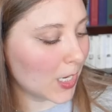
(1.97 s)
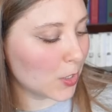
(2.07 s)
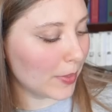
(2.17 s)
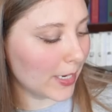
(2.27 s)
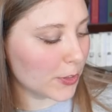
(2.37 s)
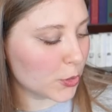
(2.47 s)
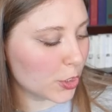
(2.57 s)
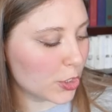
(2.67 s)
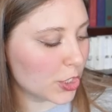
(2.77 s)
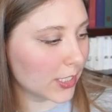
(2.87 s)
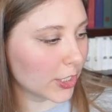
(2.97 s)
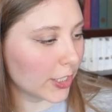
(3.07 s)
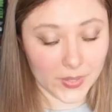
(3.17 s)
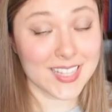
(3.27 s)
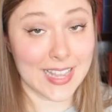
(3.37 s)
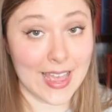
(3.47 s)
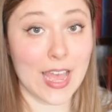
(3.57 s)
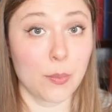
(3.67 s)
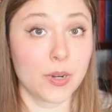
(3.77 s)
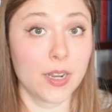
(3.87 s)
Unabashed chiller. It's
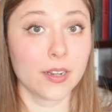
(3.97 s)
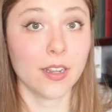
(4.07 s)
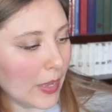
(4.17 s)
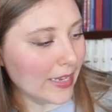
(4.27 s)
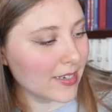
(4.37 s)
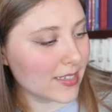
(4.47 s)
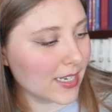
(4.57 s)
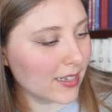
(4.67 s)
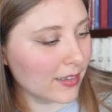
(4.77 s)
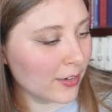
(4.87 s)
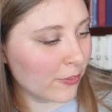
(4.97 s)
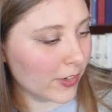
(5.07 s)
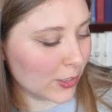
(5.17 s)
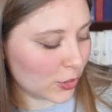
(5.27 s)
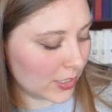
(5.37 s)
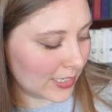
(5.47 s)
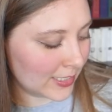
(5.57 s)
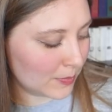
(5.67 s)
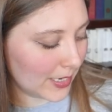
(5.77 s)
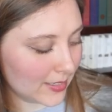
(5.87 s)
happening. Fine, tingling fiction at
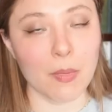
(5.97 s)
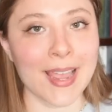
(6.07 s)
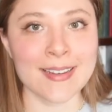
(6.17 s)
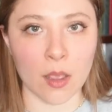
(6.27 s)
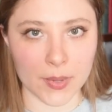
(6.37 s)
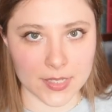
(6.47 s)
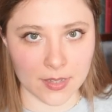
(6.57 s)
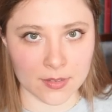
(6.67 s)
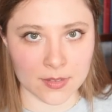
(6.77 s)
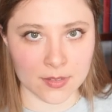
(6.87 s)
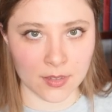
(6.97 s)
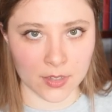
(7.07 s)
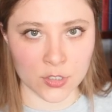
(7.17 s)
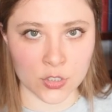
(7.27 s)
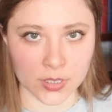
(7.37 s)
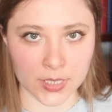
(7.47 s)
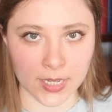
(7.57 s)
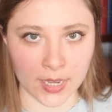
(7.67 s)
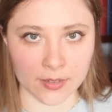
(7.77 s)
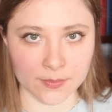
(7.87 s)
its best. My nemesis has struck
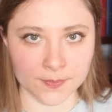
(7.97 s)
again.